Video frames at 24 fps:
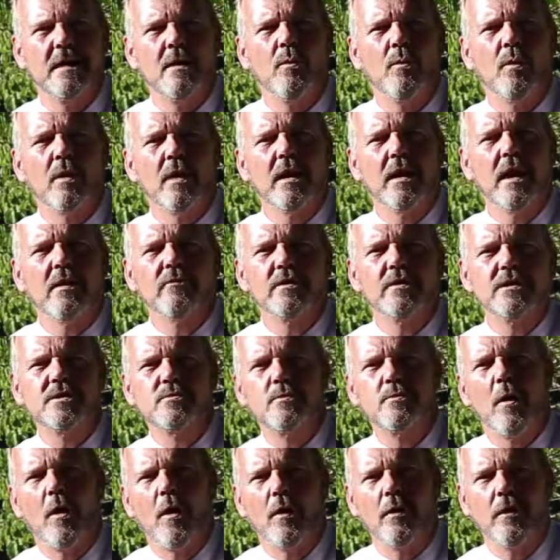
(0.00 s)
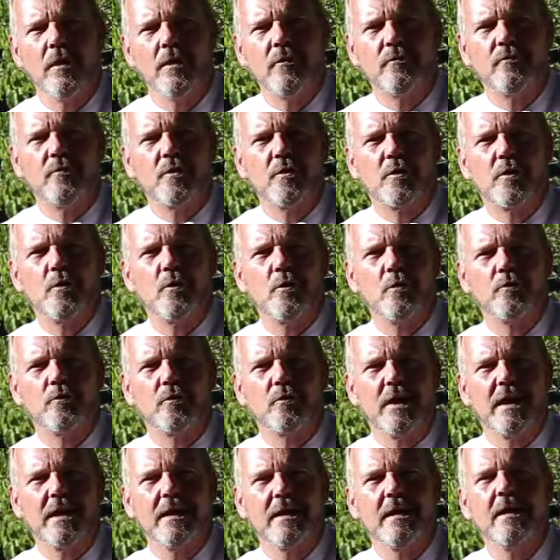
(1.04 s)
What a lovely spot for a cool
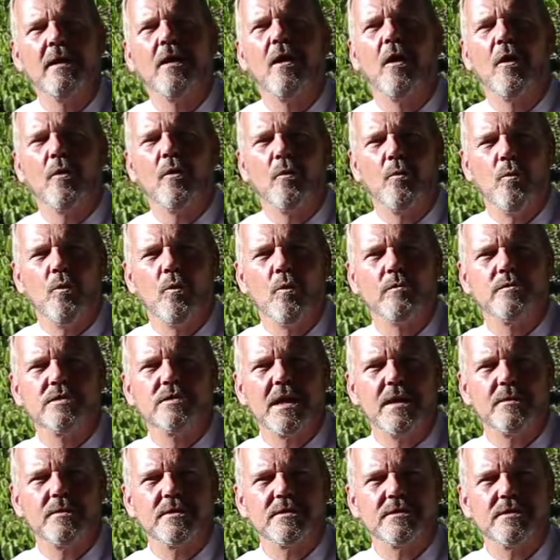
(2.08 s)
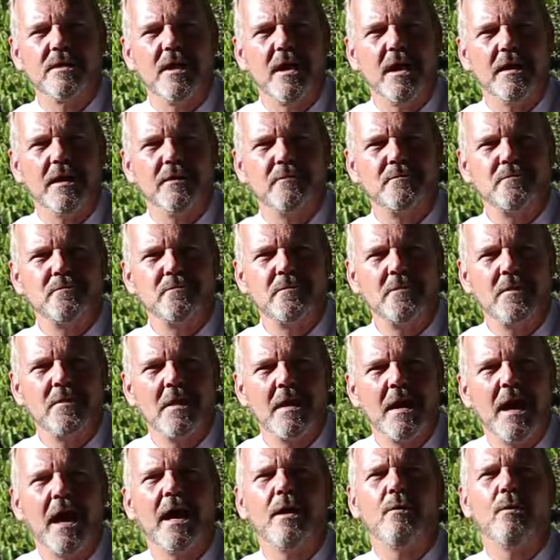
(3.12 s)
drink on a warm summer's night.
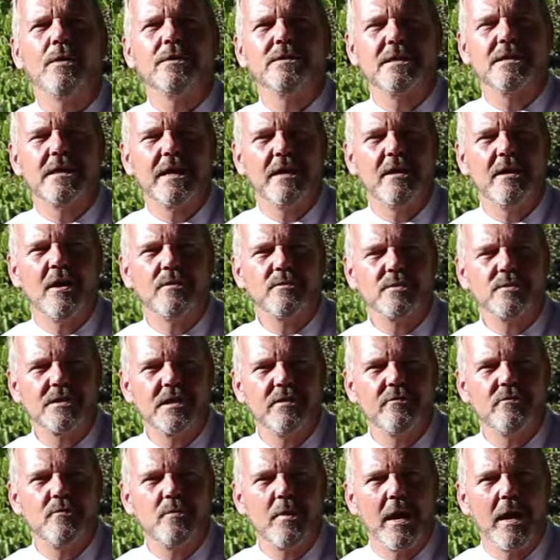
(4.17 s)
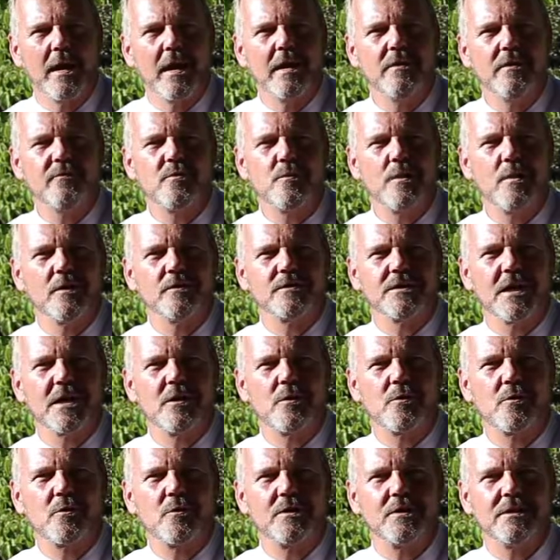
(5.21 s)
Hey, once again, I'm Stephen Bunday from LJ
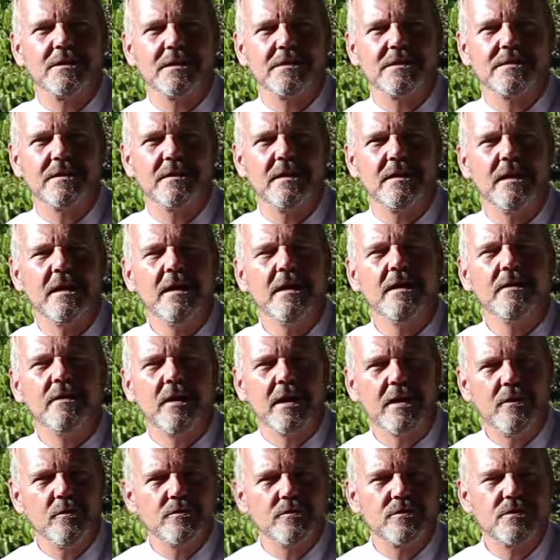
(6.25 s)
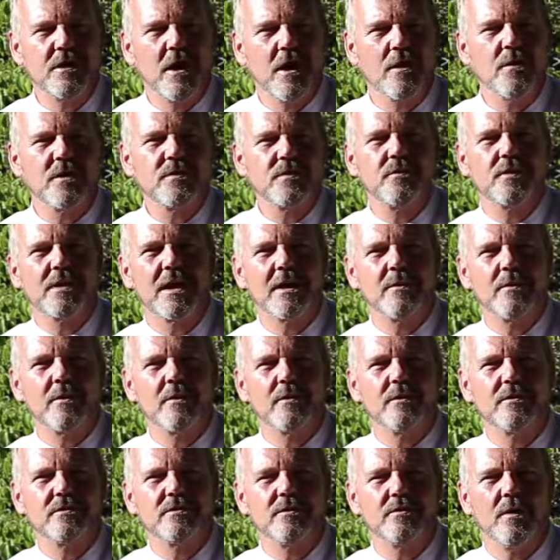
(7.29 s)
Hooker at Dickson. Thank you so much for coming on
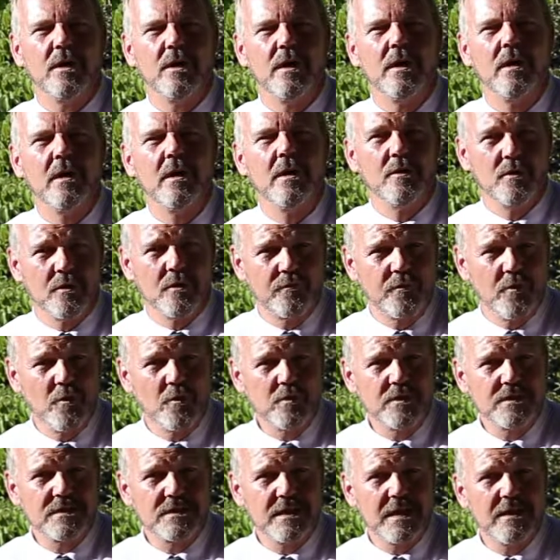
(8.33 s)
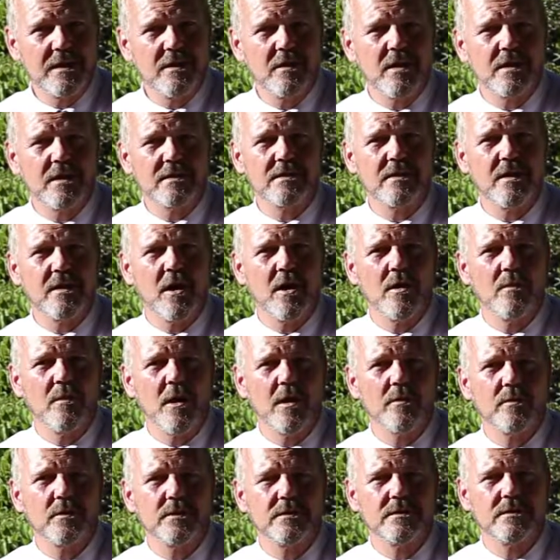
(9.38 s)
the tour. Look forward to seeing you guys at the home
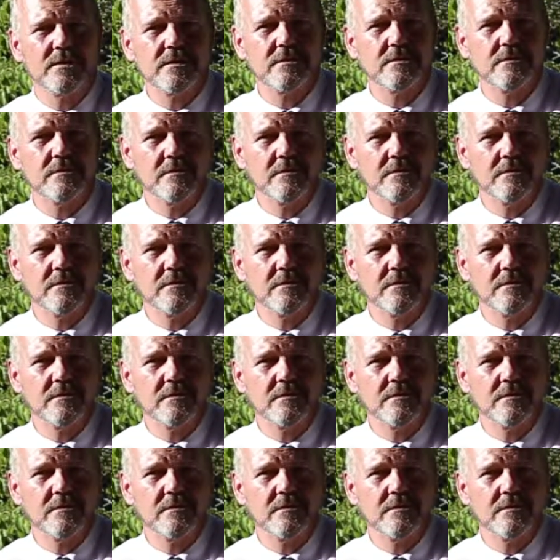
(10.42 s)
opens.